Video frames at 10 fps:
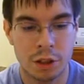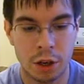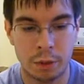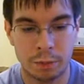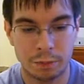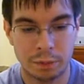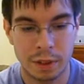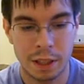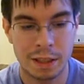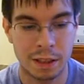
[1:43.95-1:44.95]
So,
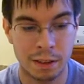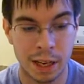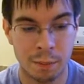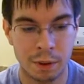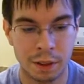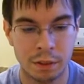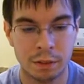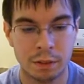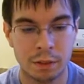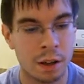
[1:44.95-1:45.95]
he sent Gabriel,
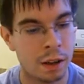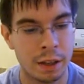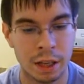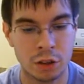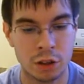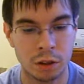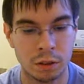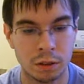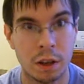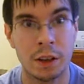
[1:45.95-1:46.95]
not an
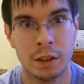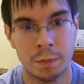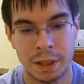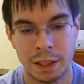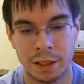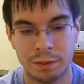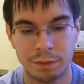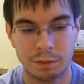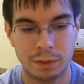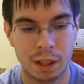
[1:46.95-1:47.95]
angel, a dominion,
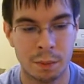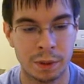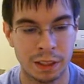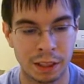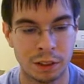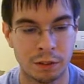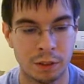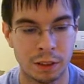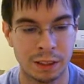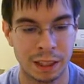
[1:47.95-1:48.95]
a protector
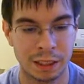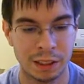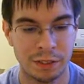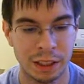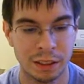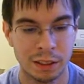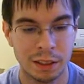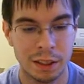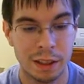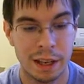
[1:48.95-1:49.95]
from the second sphere,
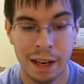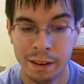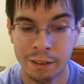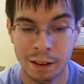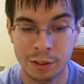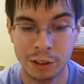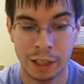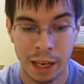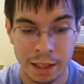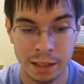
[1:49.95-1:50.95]
and not just
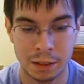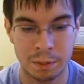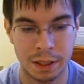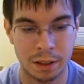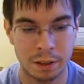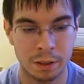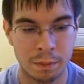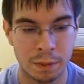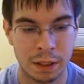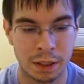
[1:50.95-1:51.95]
any dominion,
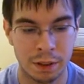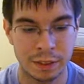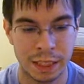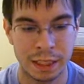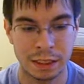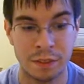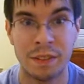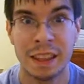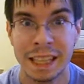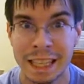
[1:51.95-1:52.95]
but the left hand of
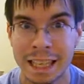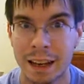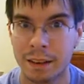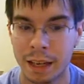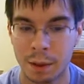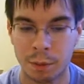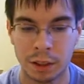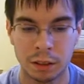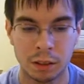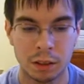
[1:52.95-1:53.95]
the
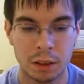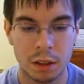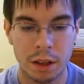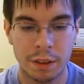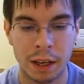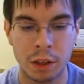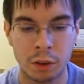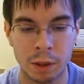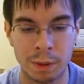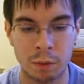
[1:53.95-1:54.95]
Gabriel. That can
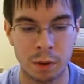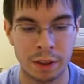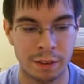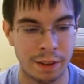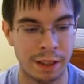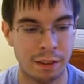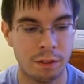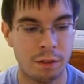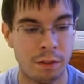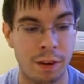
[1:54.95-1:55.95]
only mean one thing:
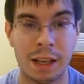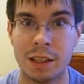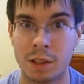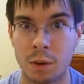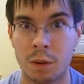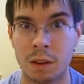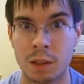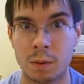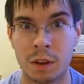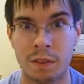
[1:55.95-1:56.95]
Franny's soul
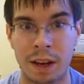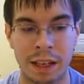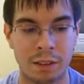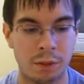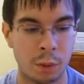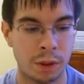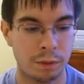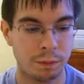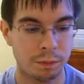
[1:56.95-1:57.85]
is worth fighting for.